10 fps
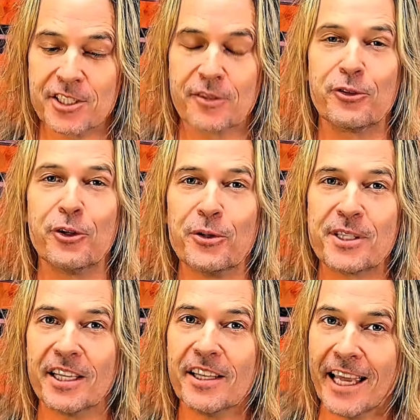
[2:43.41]
the fuse
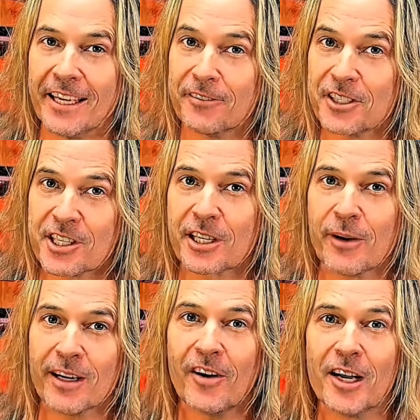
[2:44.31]
in the end of your
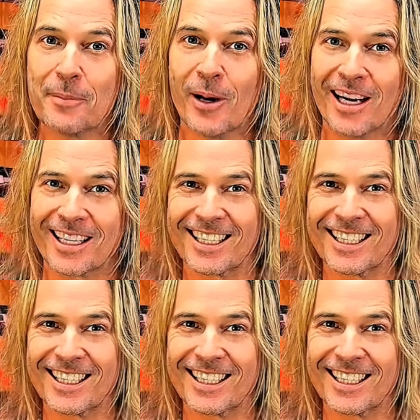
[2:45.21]
cigarette lighter plug.